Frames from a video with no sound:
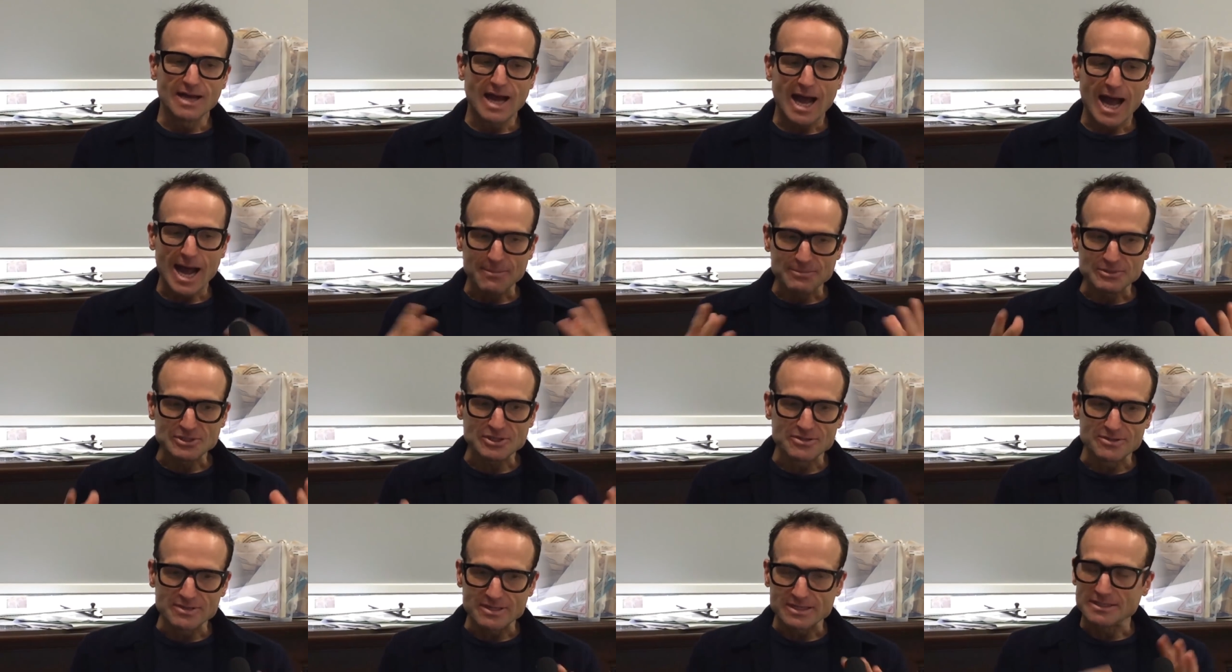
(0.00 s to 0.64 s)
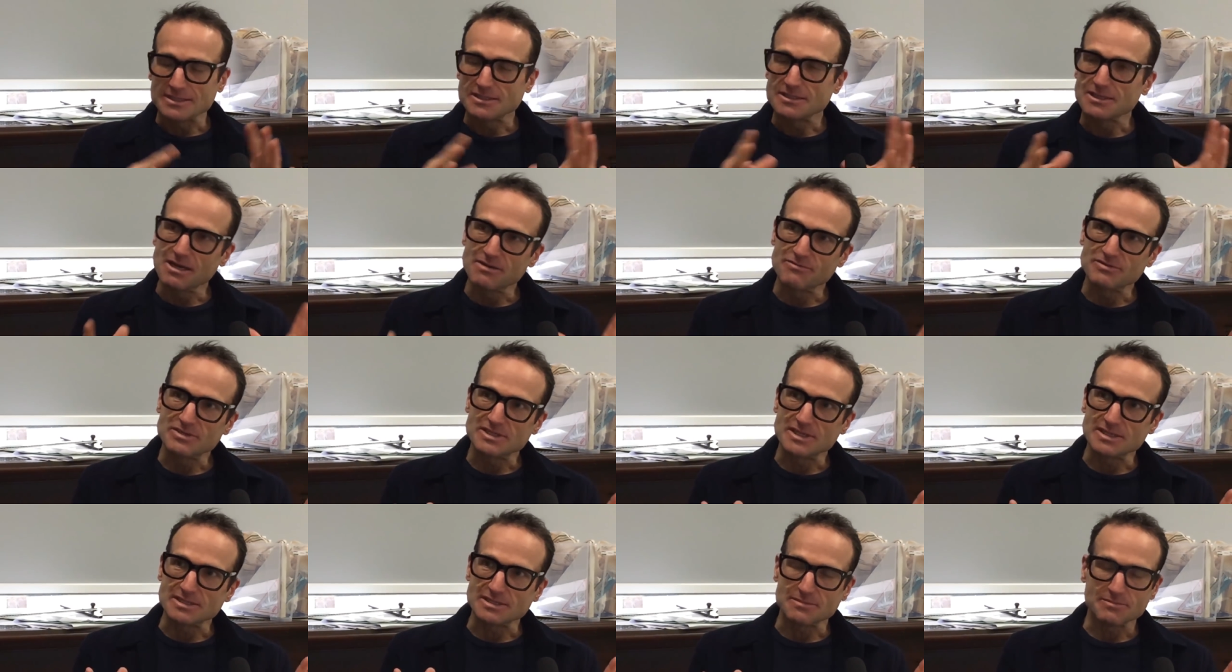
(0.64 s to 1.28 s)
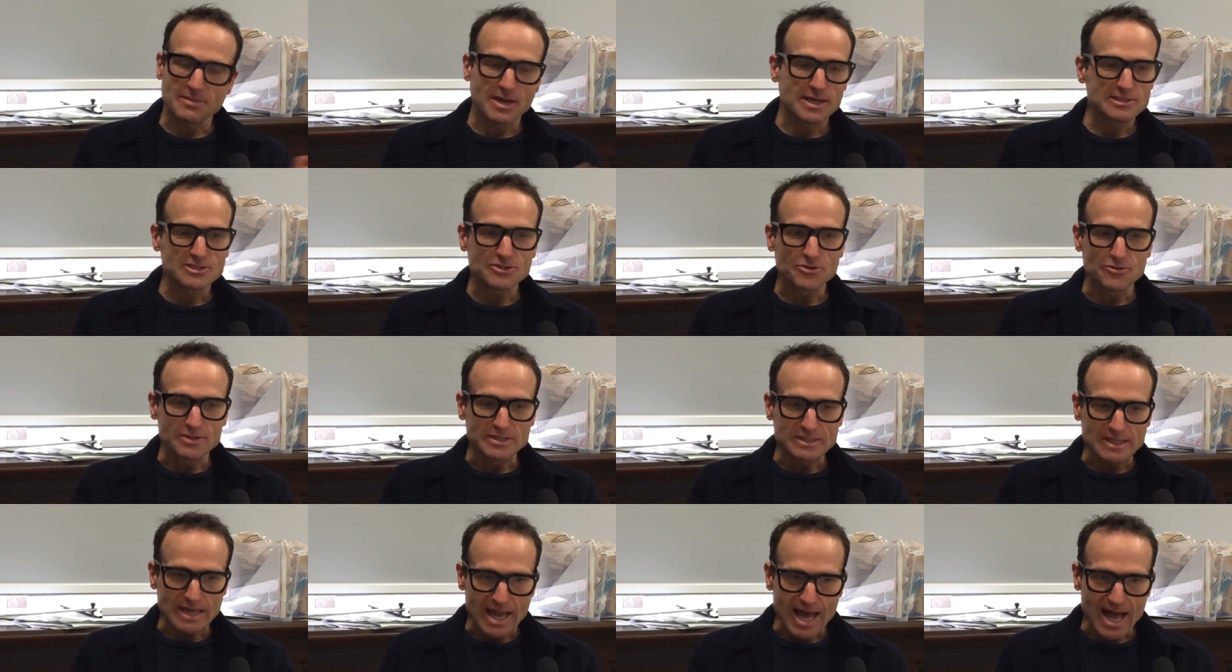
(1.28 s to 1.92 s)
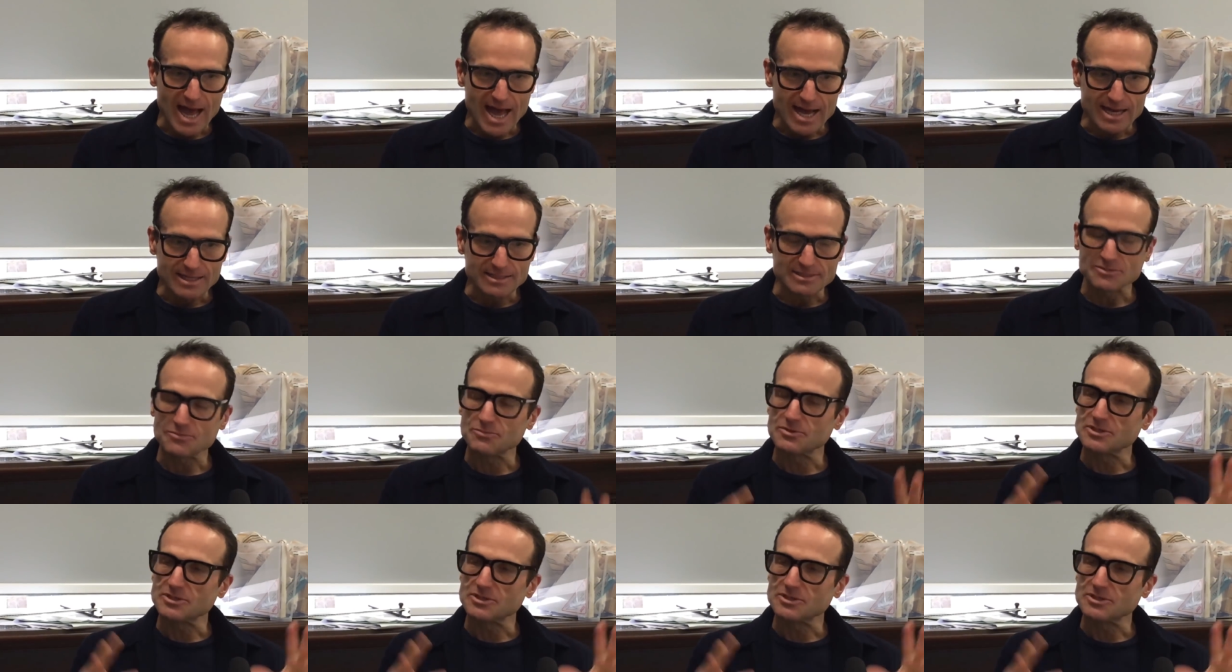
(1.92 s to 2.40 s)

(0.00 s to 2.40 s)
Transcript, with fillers: absolute conservatism, I saw it as land,